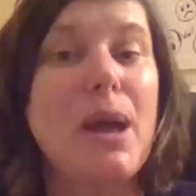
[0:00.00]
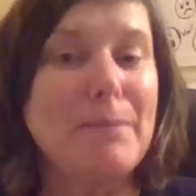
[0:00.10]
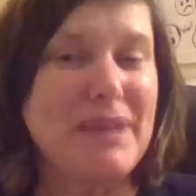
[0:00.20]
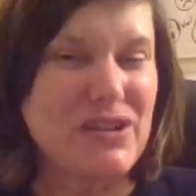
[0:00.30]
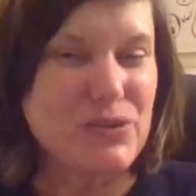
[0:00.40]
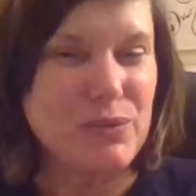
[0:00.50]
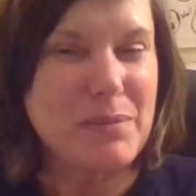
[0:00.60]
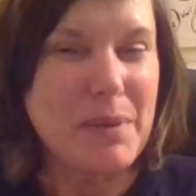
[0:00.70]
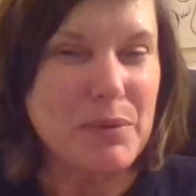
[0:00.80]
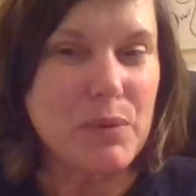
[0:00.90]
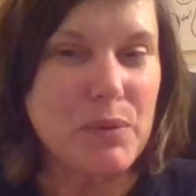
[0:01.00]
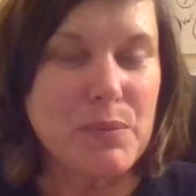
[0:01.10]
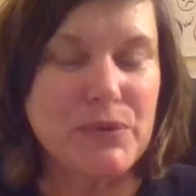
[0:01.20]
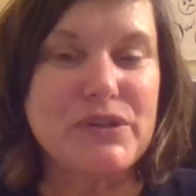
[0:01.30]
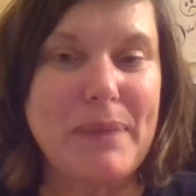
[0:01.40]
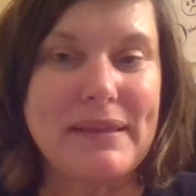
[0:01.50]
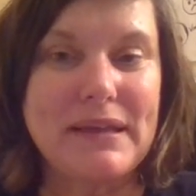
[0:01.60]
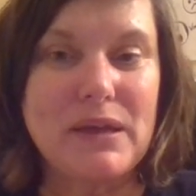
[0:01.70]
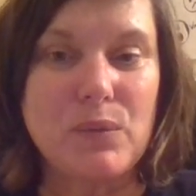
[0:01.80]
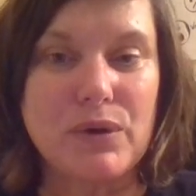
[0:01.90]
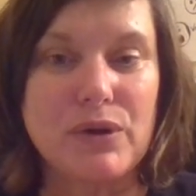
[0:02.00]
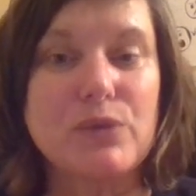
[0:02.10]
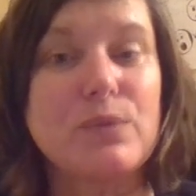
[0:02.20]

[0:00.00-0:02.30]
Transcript: Because remember, when we're spelling a word,